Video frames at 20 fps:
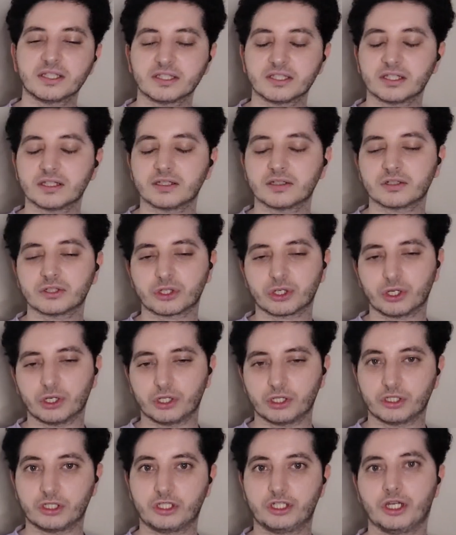is
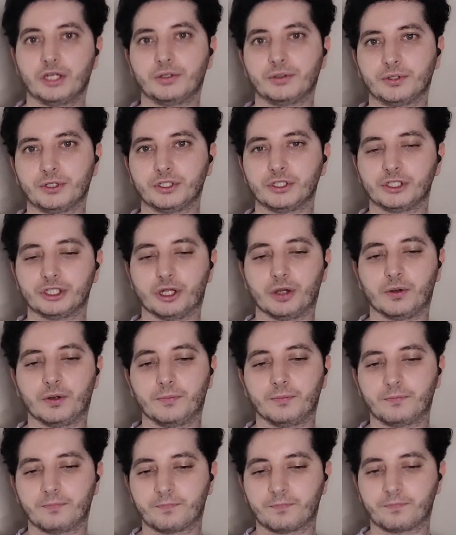genuinely showing
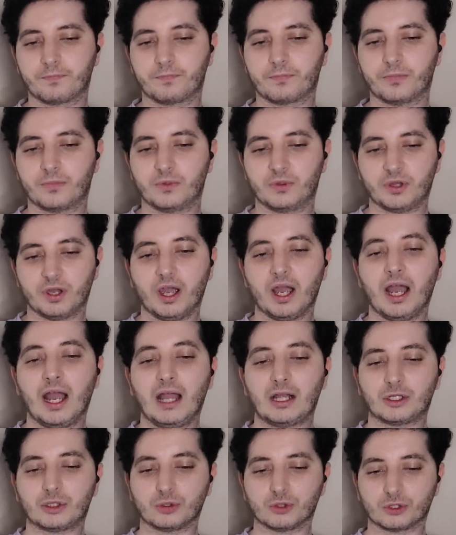the
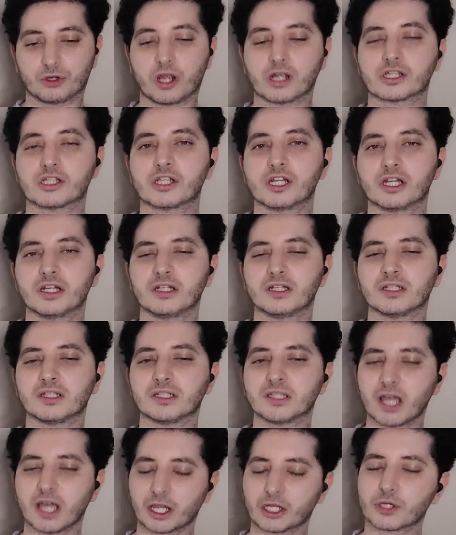actual attraction in a
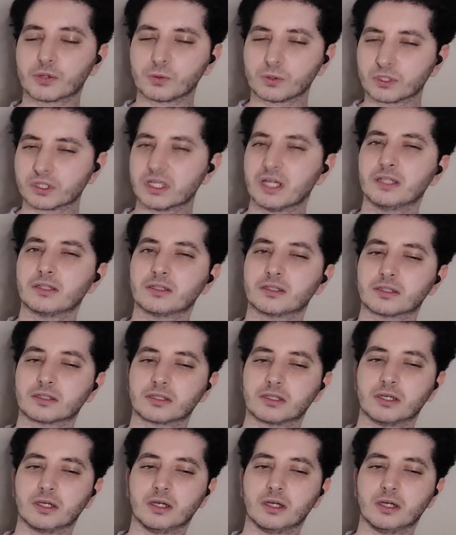sexual sense,